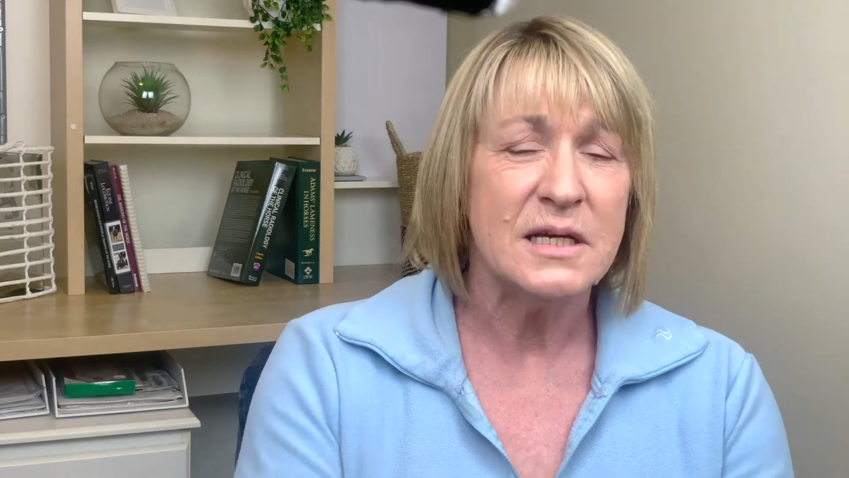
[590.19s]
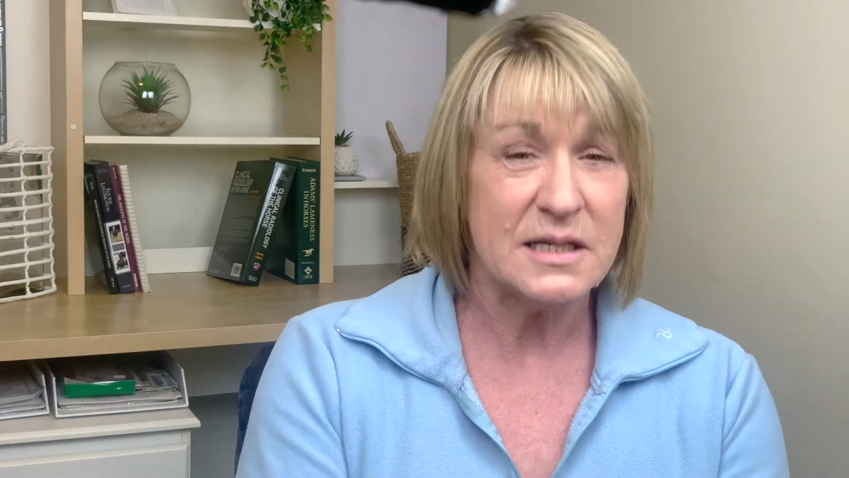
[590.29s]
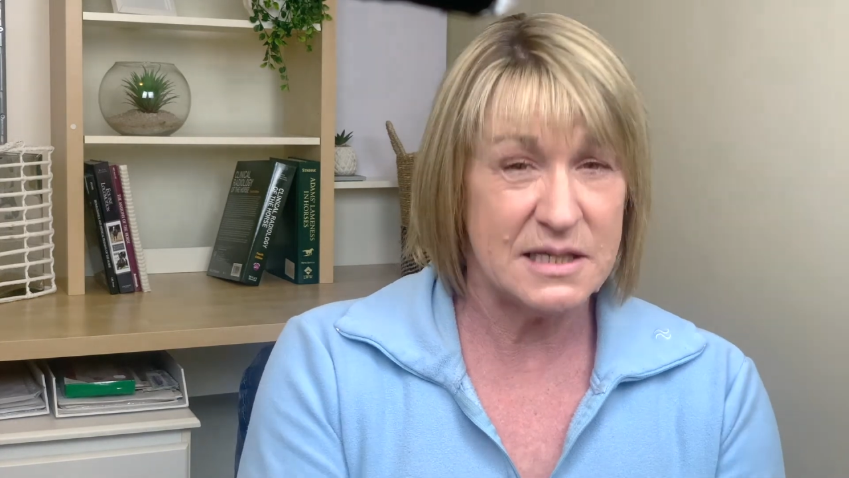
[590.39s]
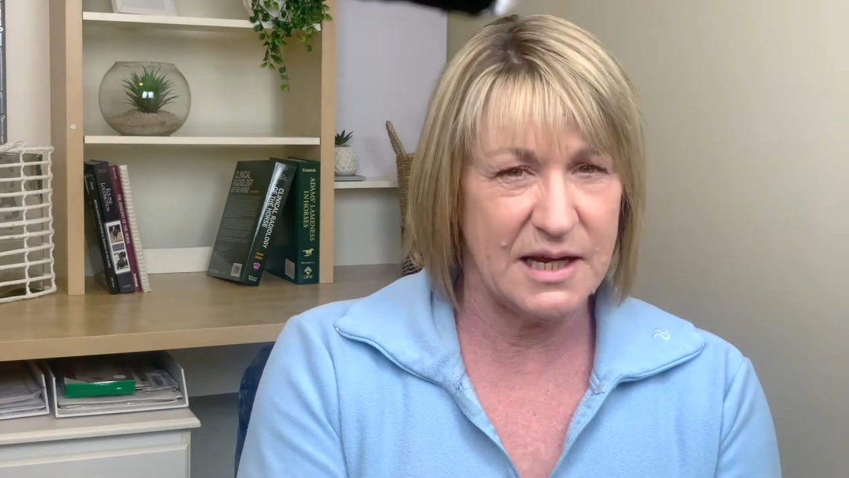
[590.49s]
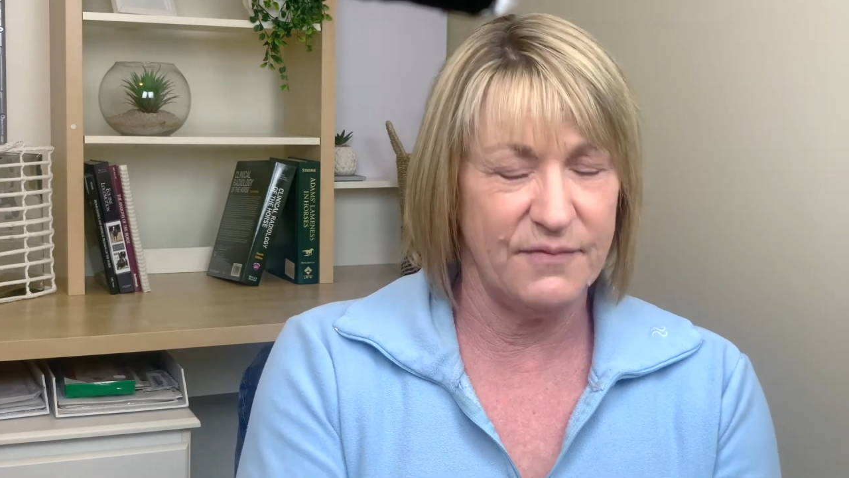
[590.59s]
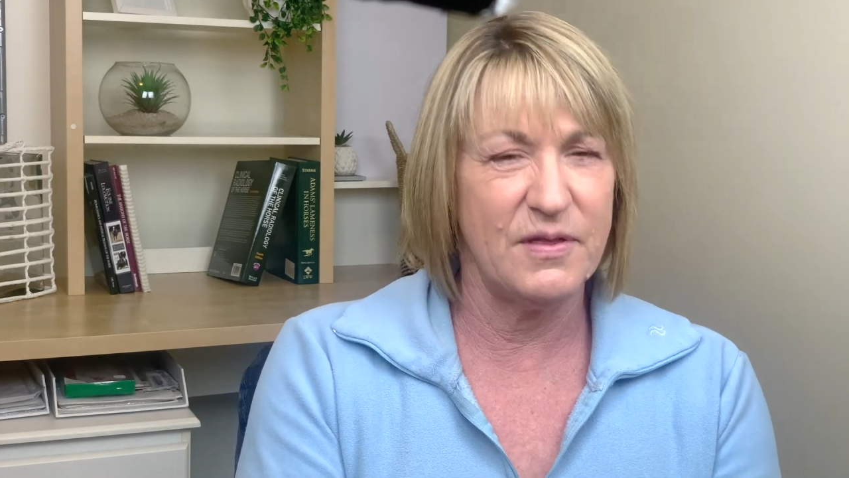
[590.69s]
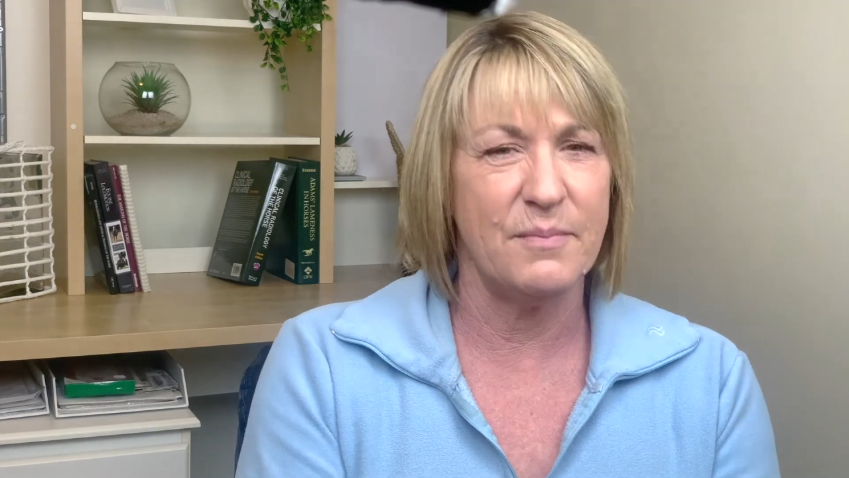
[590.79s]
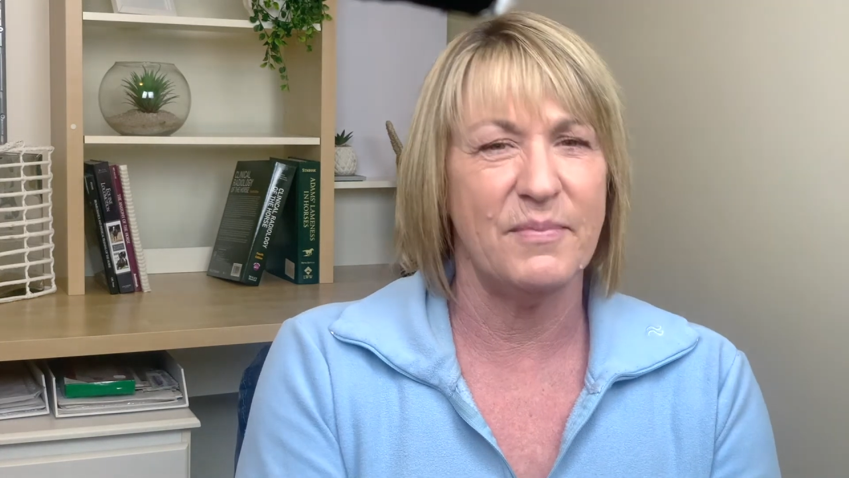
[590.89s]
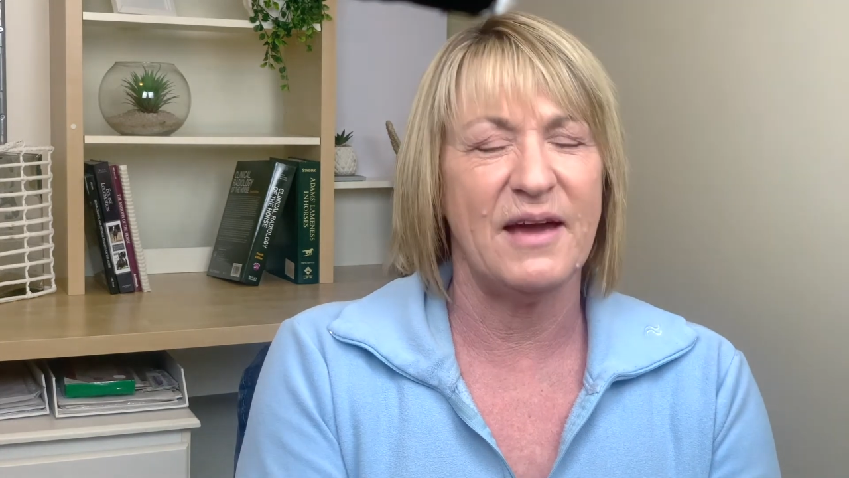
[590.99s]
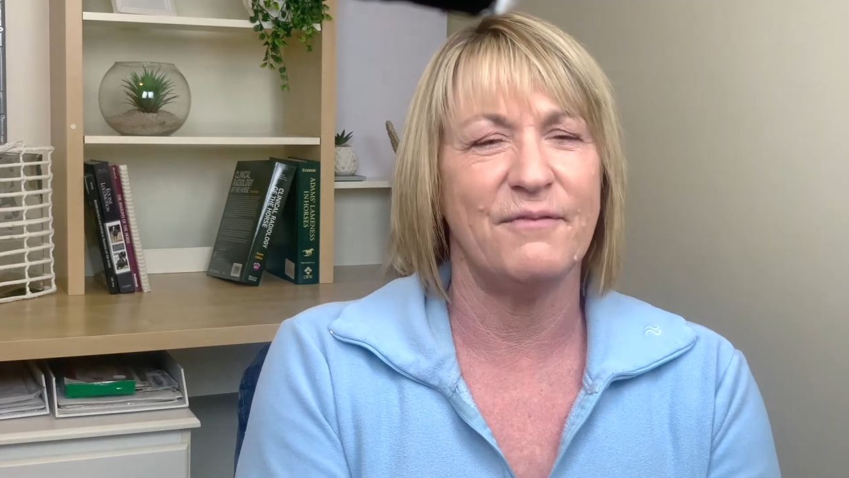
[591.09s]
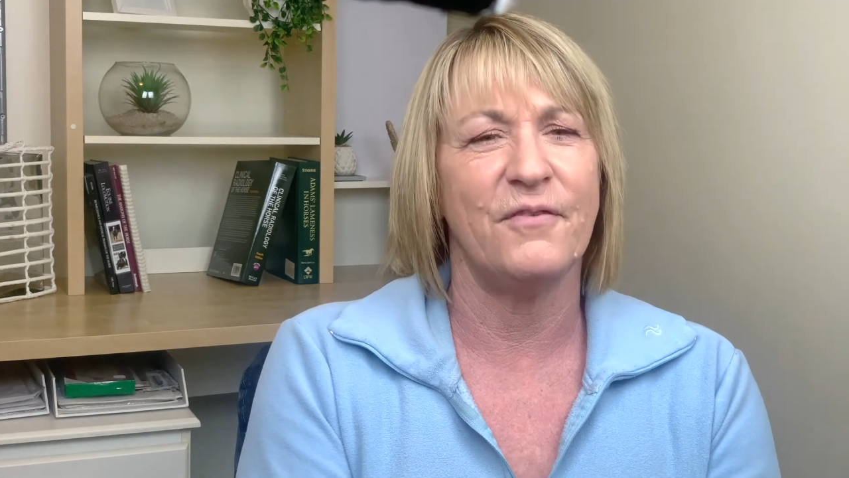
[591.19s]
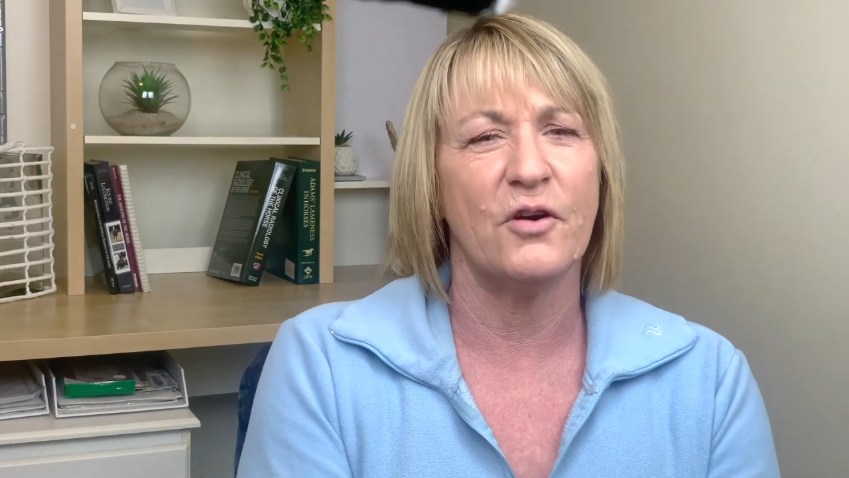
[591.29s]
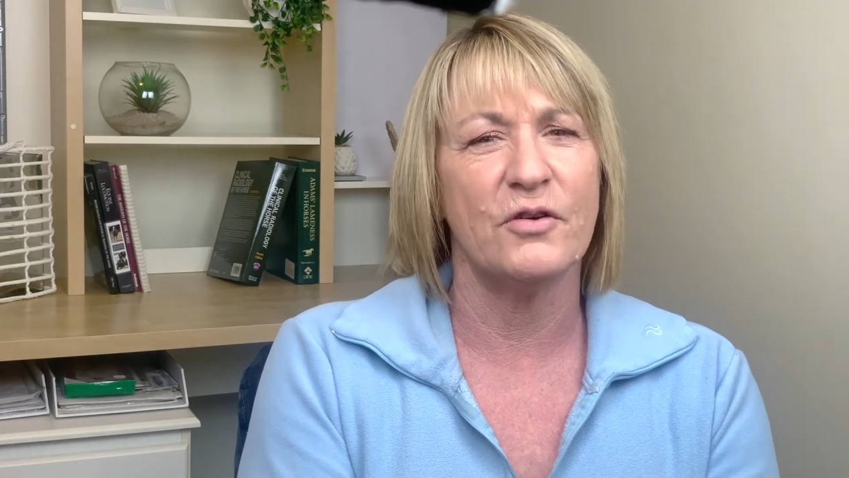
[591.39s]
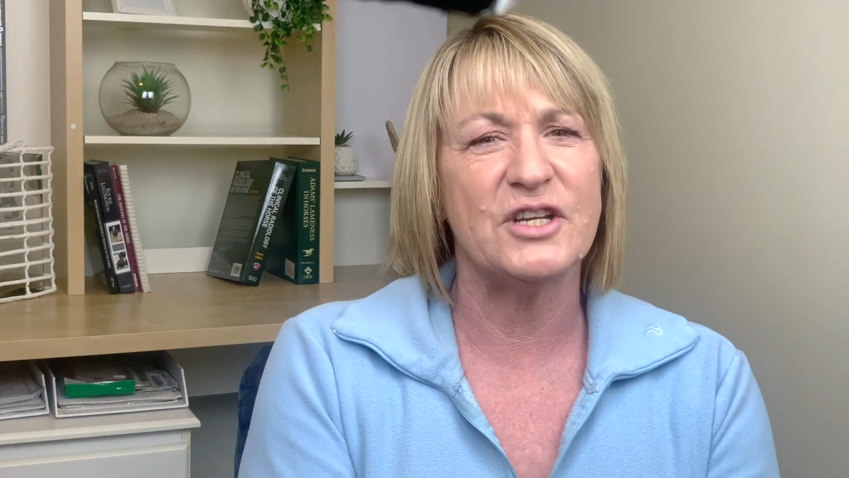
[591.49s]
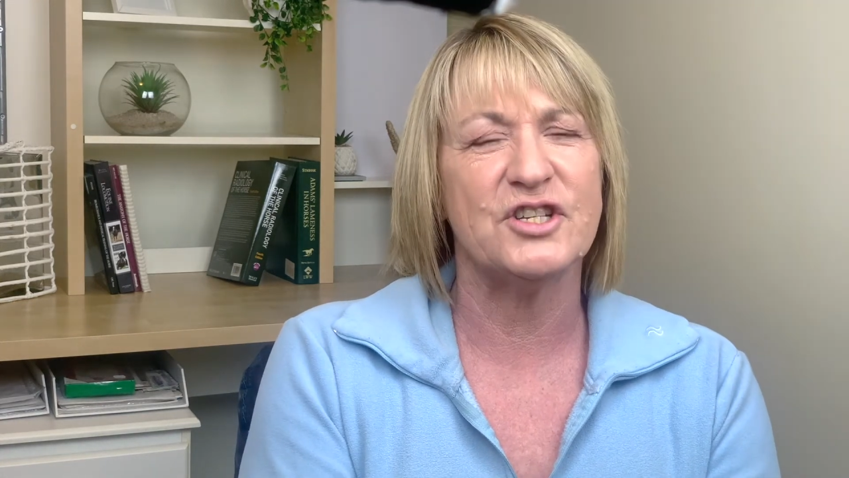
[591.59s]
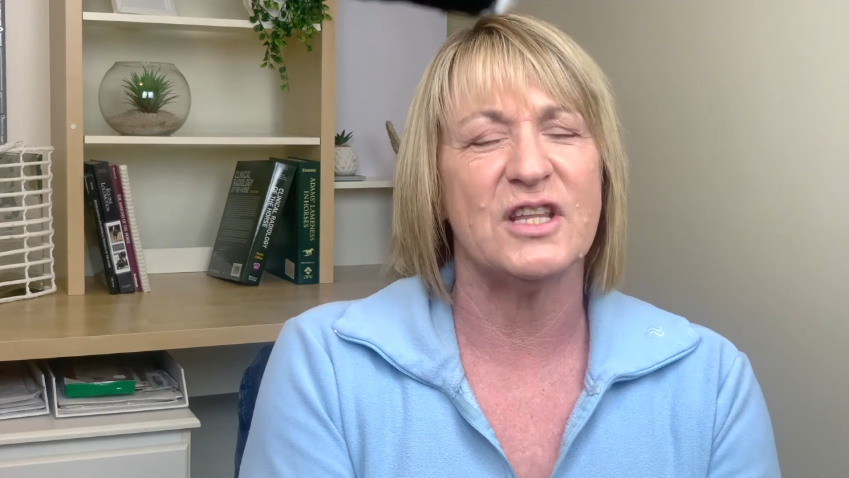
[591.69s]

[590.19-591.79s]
to give them that forage,